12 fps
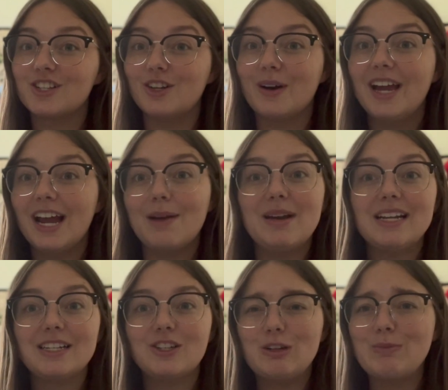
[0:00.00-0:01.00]
So it makes
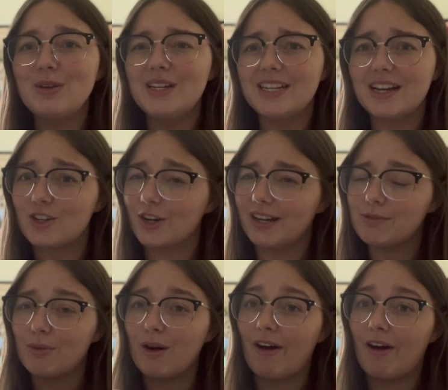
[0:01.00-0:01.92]
it super easy to transport